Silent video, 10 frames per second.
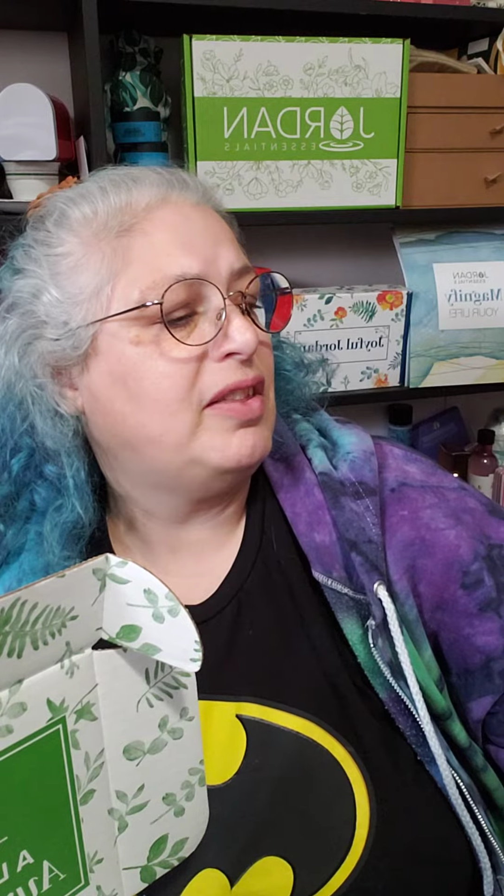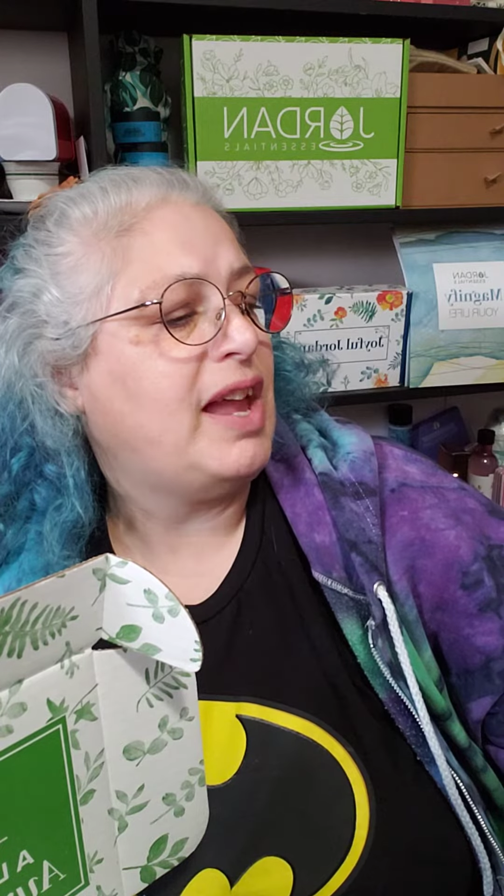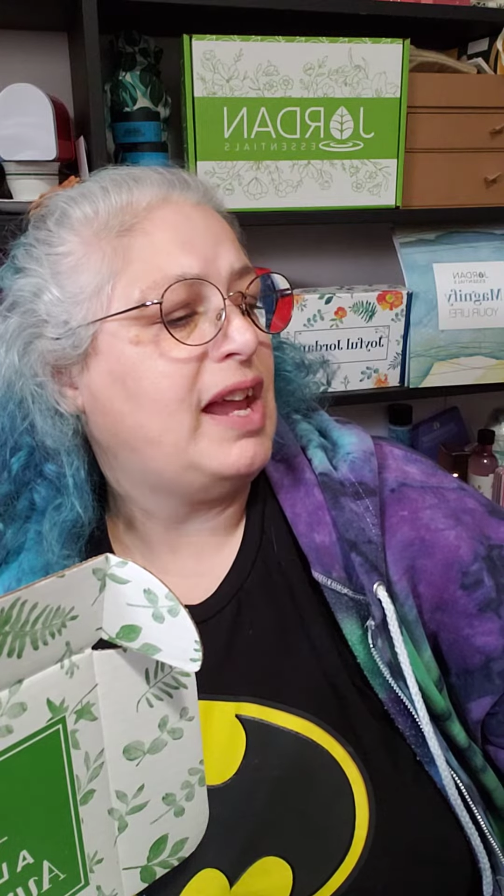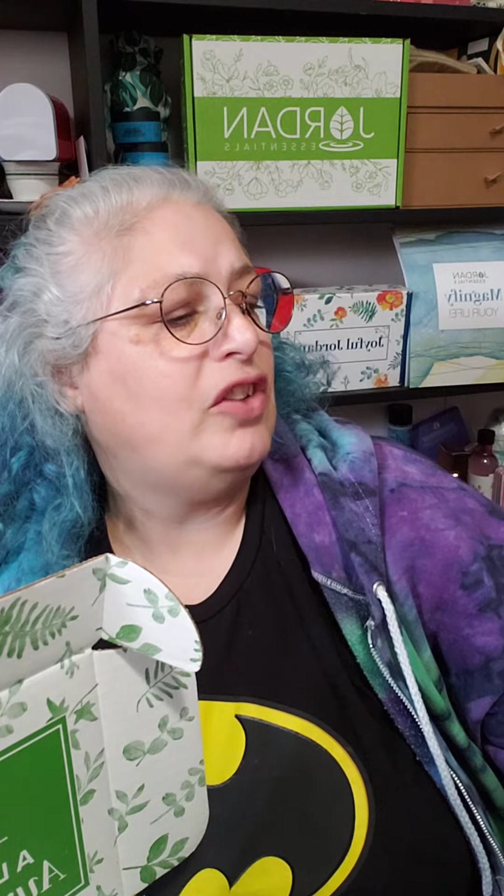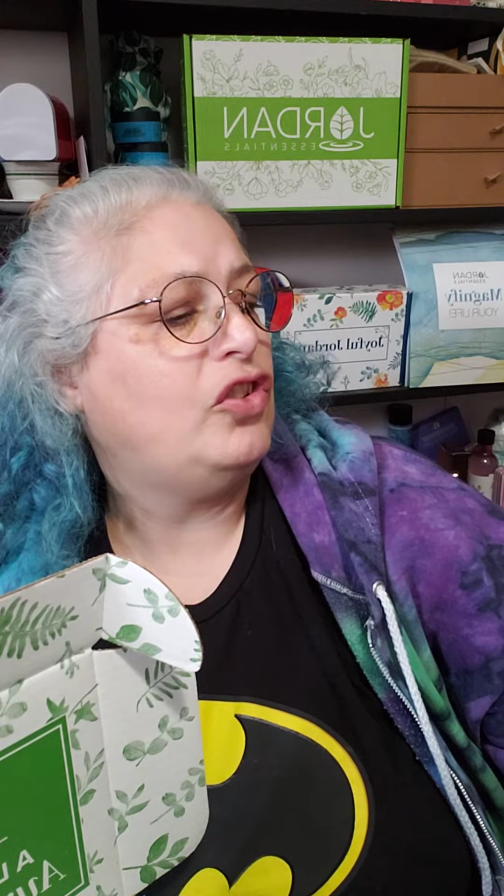
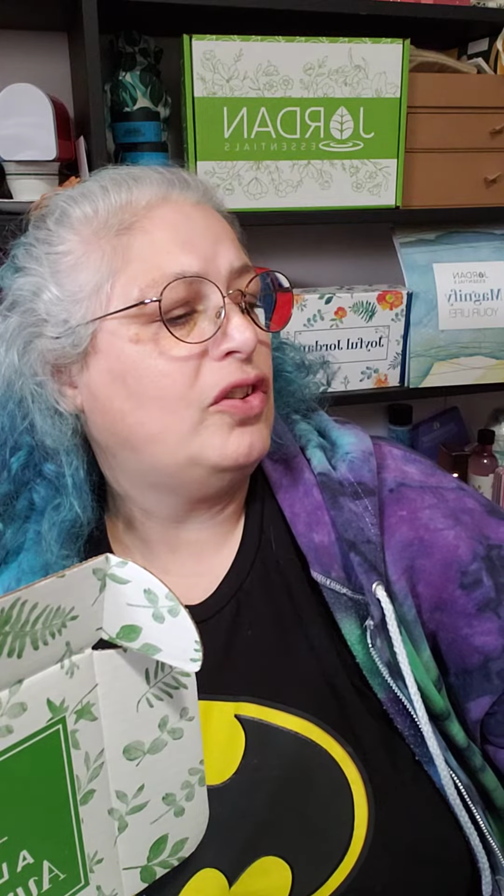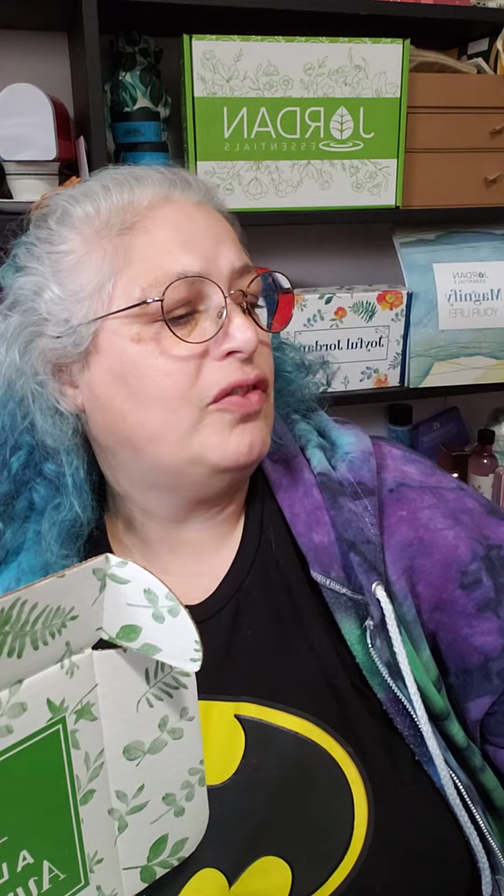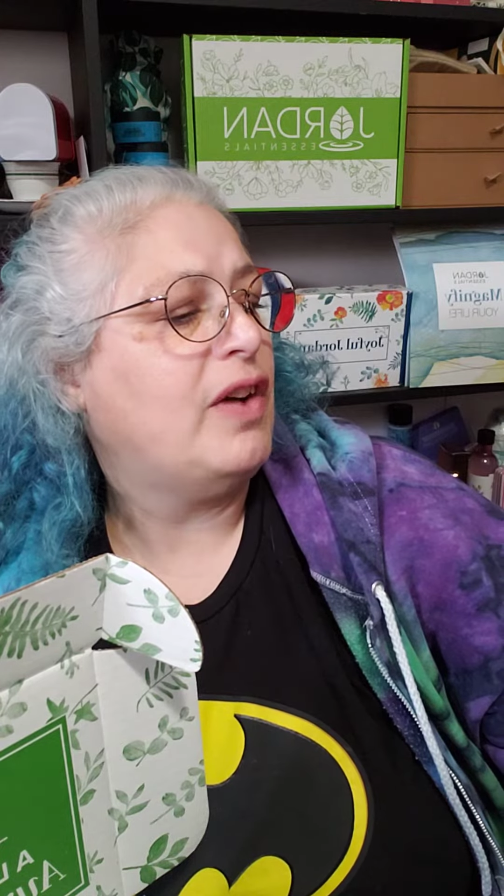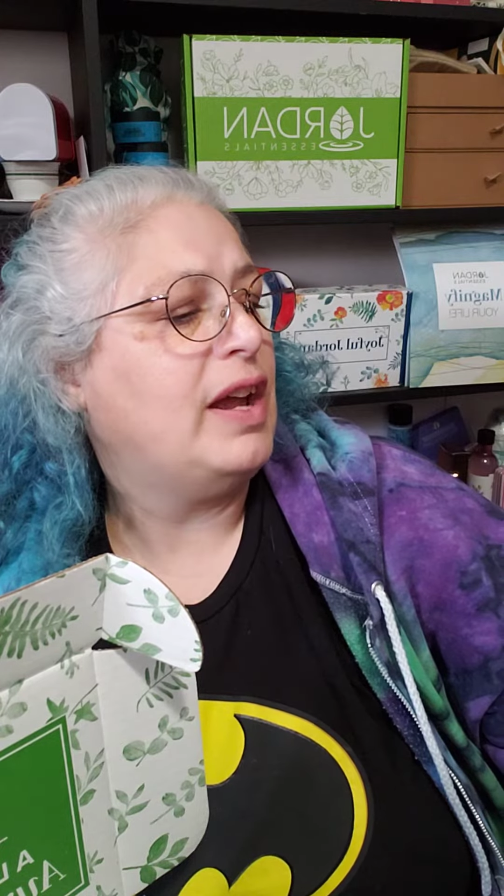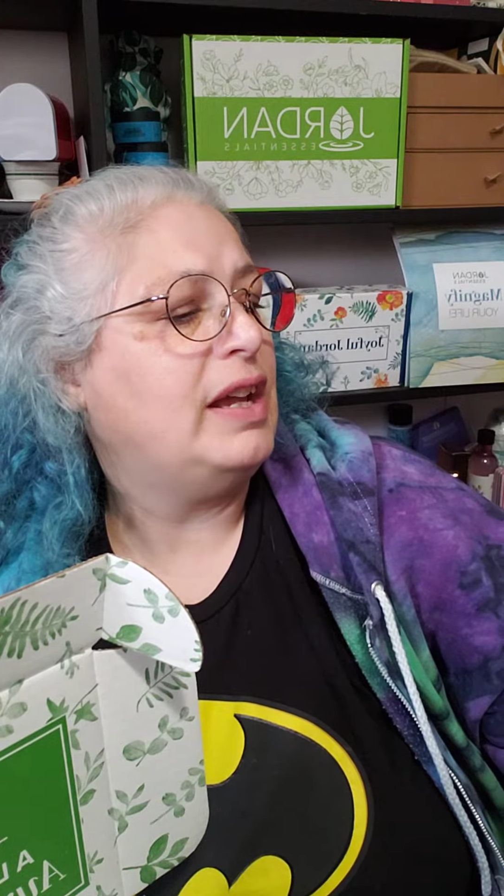the age
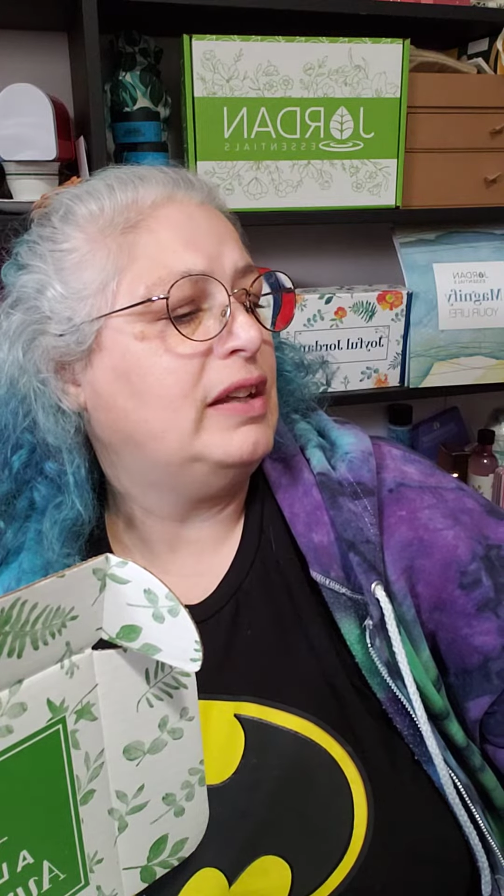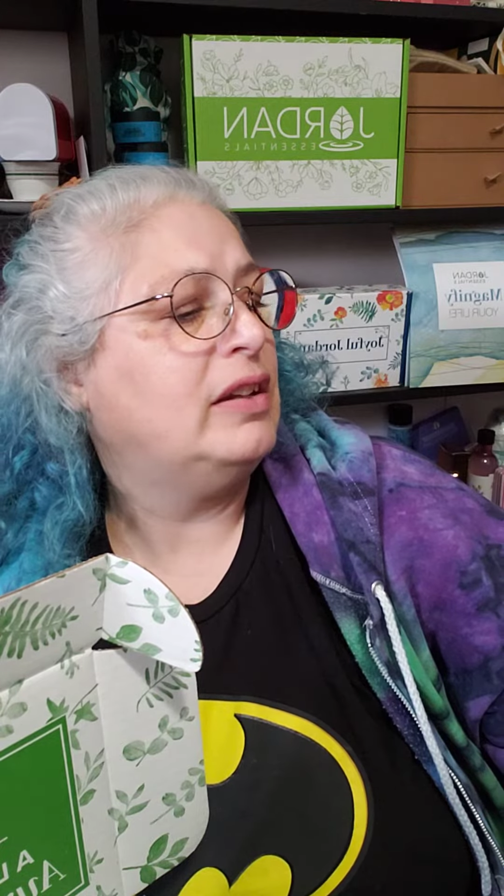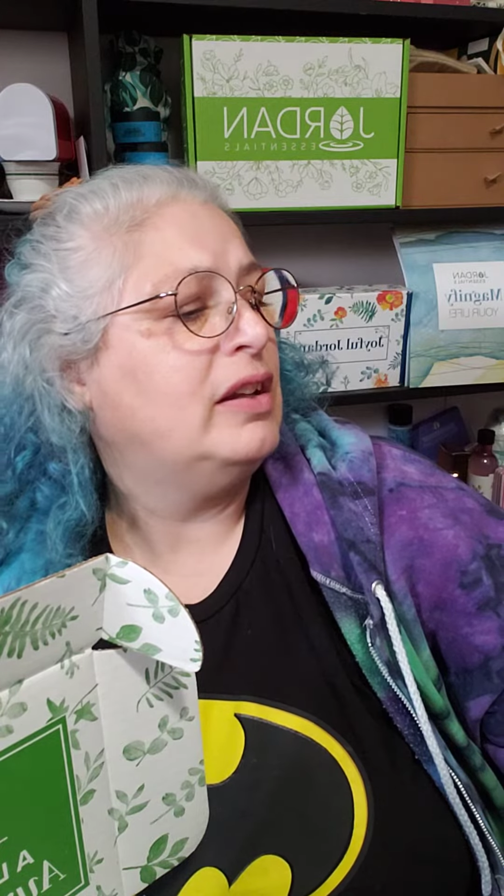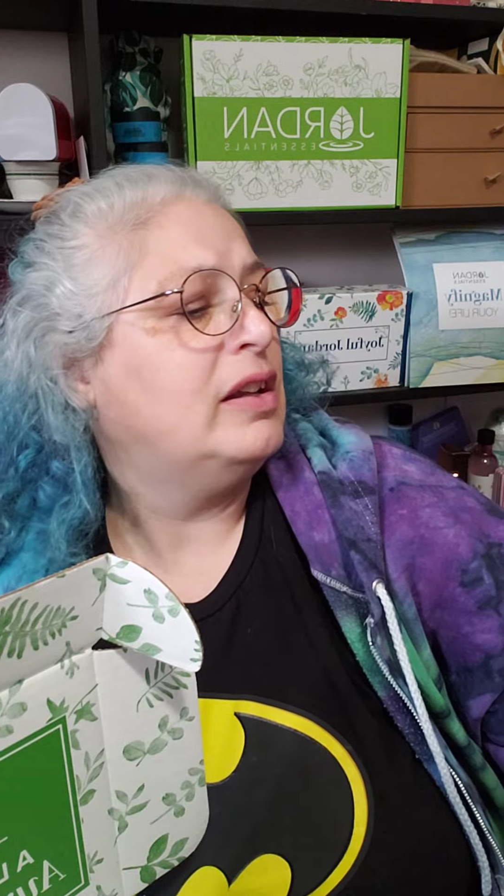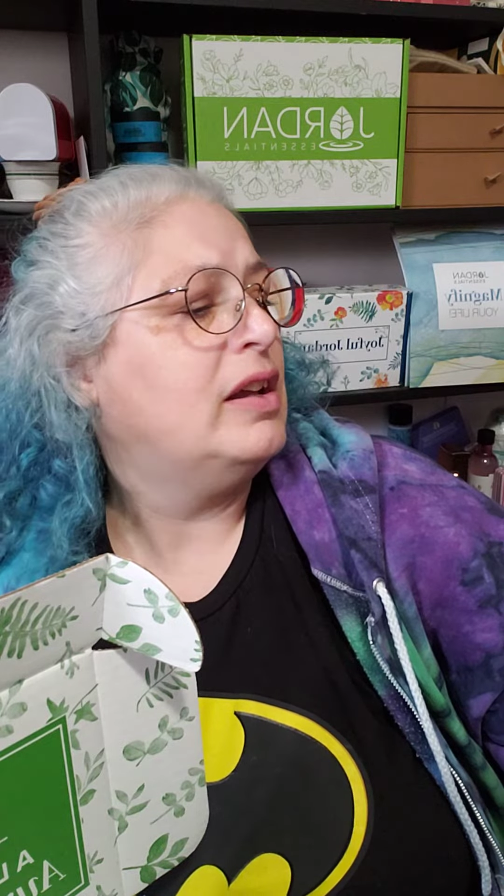defying,
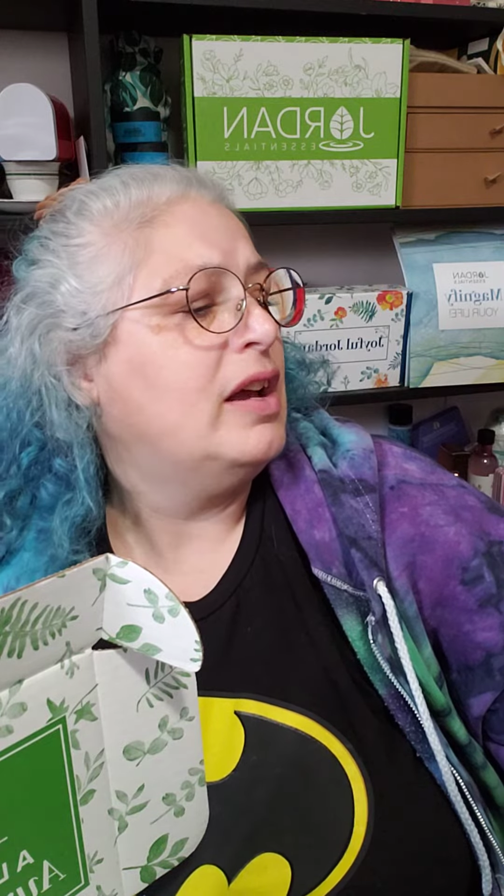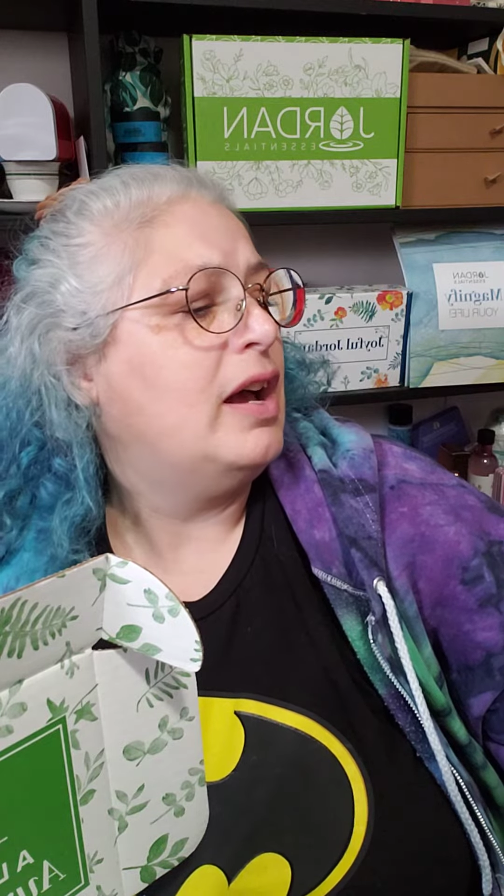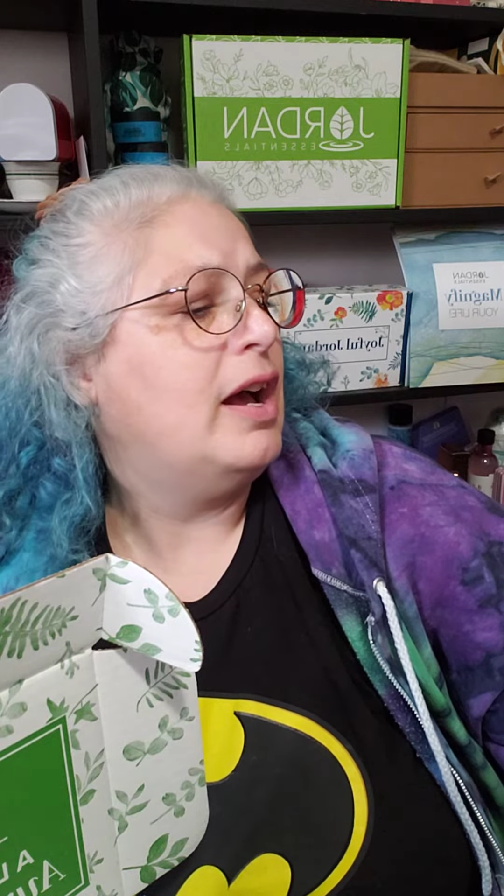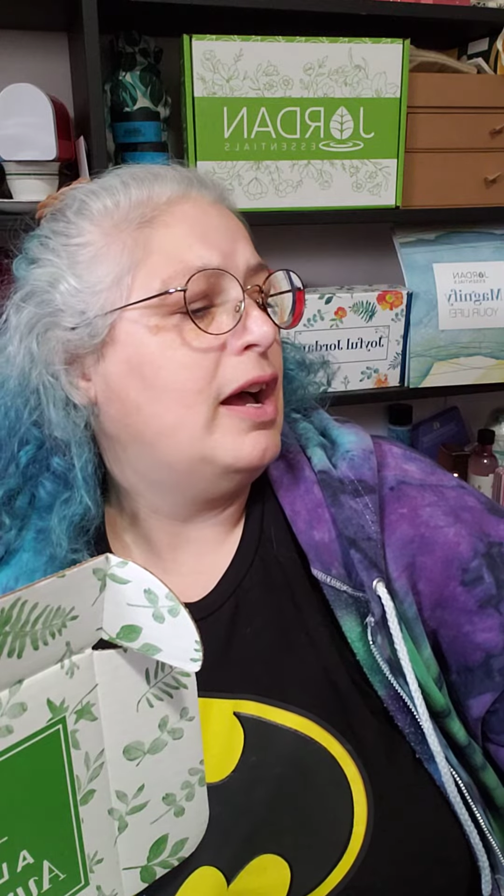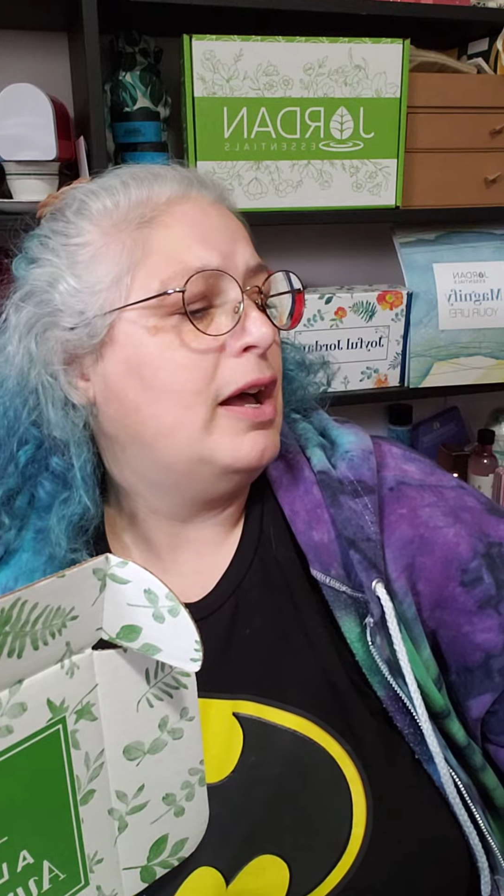
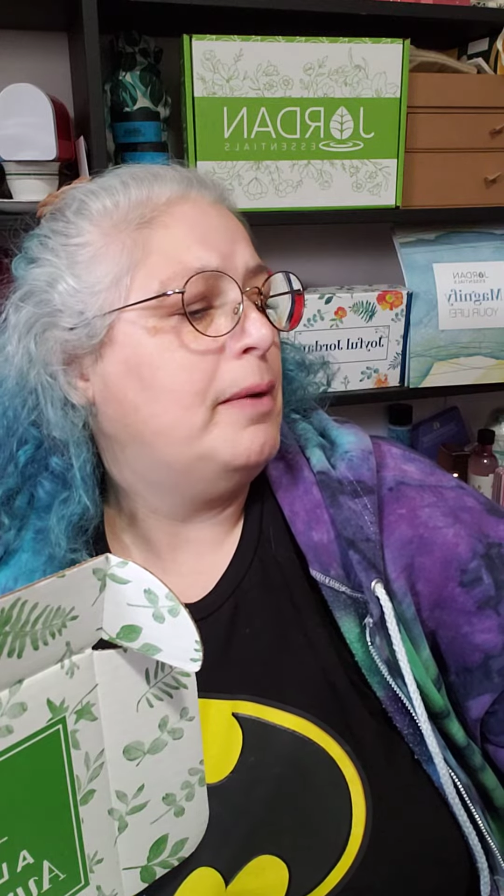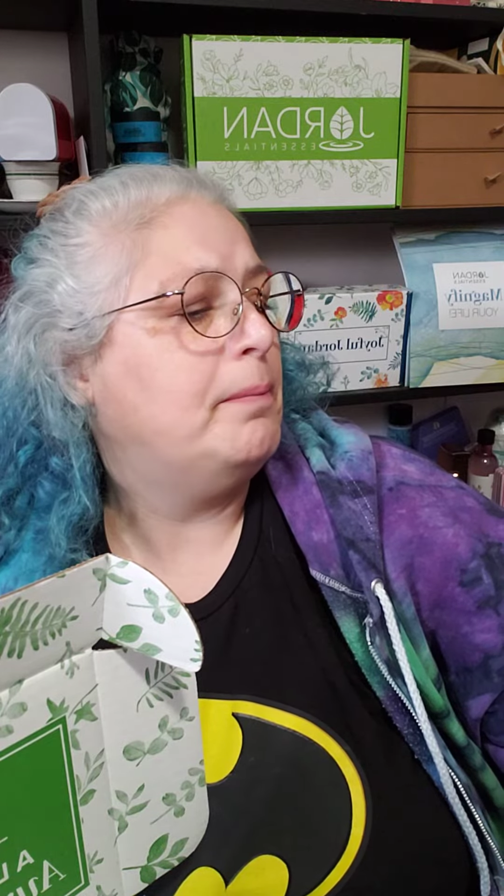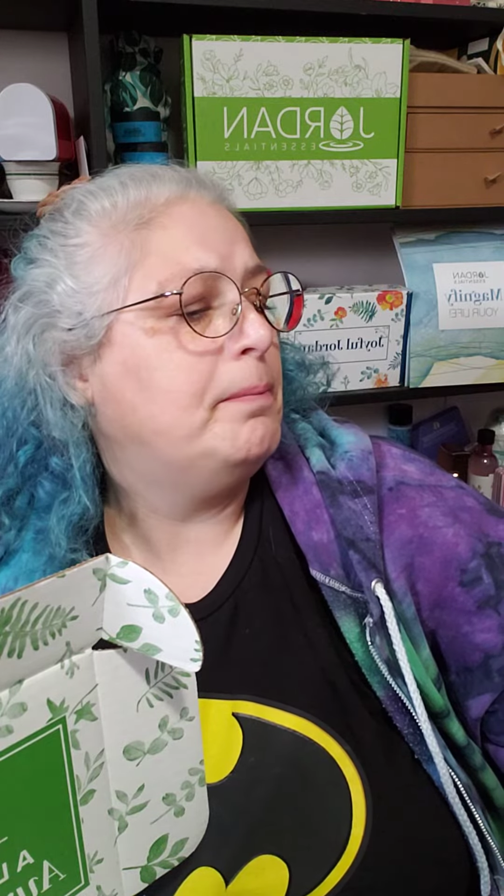I